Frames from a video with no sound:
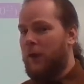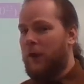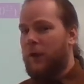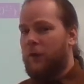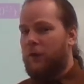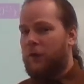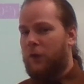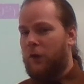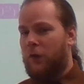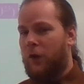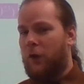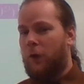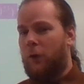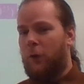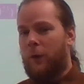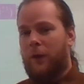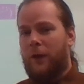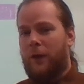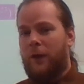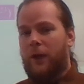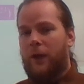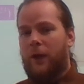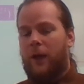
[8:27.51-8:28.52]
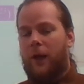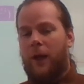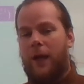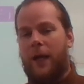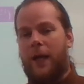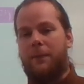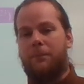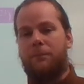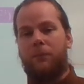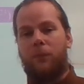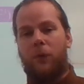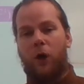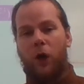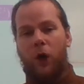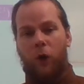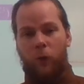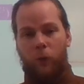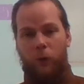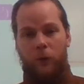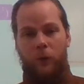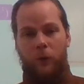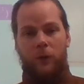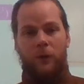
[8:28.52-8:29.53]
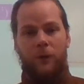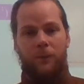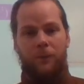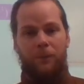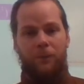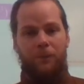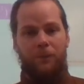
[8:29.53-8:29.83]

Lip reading: So a mole,